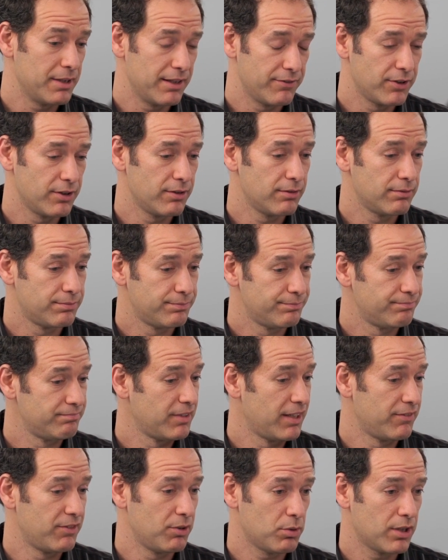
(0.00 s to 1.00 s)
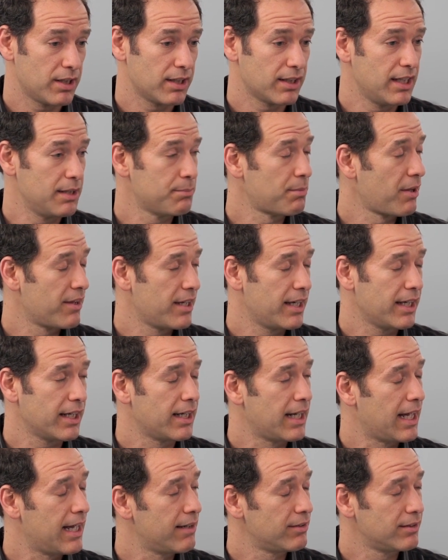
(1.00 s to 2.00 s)
I mean, if you want to keep the thing
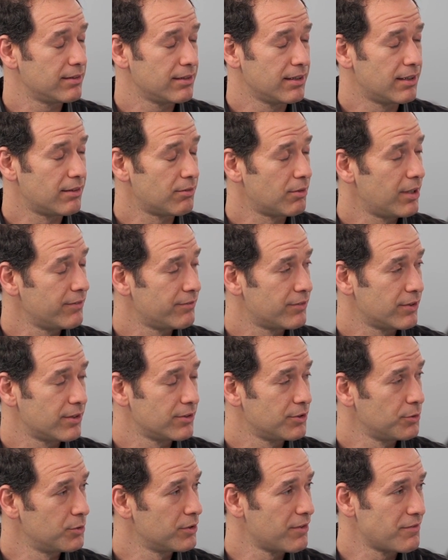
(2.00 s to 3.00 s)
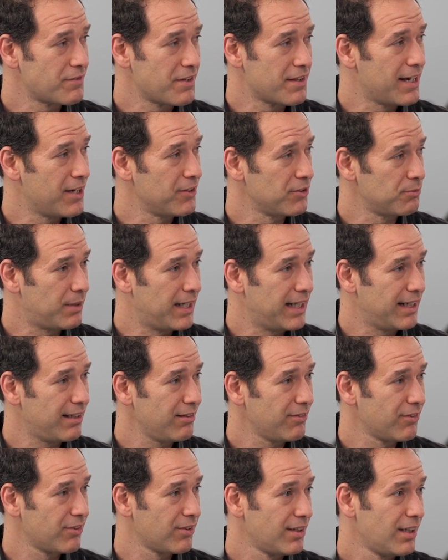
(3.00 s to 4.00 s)
and have it, you know, run for 250,000
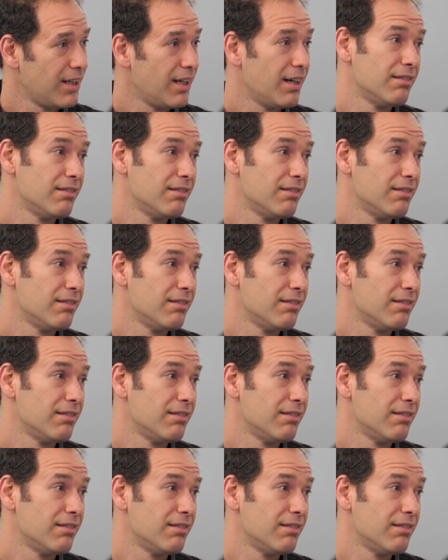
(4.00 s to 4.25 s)
miles,